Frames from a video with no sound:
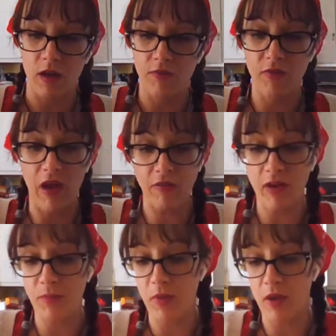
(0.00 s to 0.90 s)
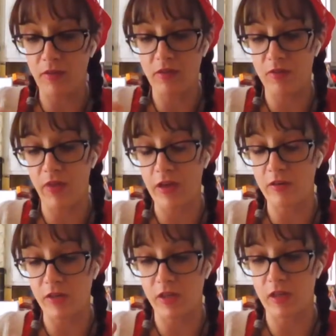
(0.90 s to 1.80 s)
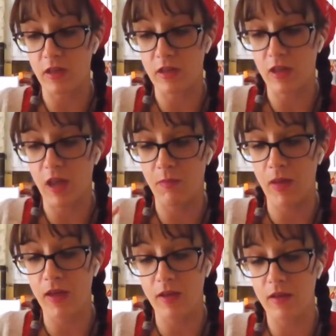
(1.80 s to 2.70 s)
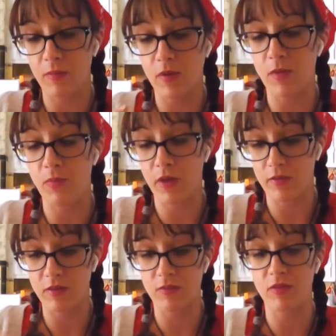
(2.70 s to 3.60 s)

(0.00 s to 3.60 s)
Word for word: Very impulsive energy. They make impulsive